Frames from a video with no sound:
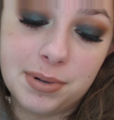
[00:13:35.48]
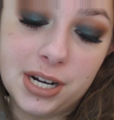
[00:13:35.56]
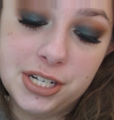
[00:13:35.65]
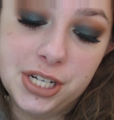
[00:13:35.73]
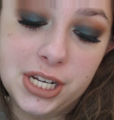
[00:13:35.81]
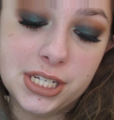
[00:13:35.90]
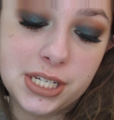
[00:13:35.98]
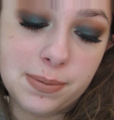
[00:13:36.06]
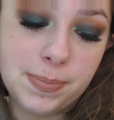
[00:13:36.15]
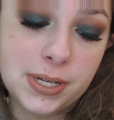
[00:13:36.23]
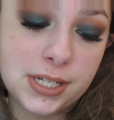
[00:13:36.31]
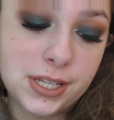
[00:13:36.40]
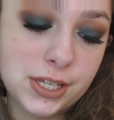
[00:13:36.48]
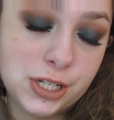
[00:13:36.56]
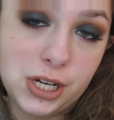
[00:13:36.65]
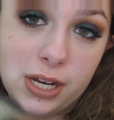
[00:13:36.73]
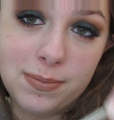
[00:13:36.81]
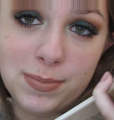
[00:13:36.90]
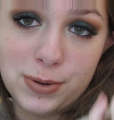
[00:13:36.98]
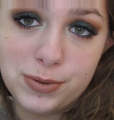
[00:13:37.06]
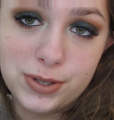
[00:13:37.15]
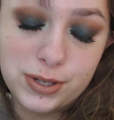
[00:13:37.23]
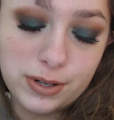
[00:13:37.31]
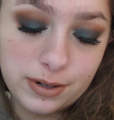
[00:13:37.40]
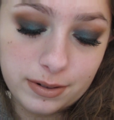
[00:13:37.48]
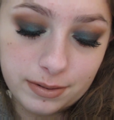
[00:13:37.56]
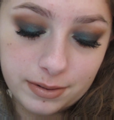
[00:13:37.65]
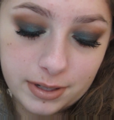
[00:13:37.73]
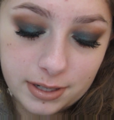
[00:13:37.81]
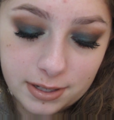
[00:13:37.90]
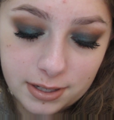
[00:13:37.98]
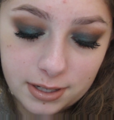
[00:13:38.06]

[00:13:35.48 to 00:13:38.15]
brush and dip into the shade Moonstone.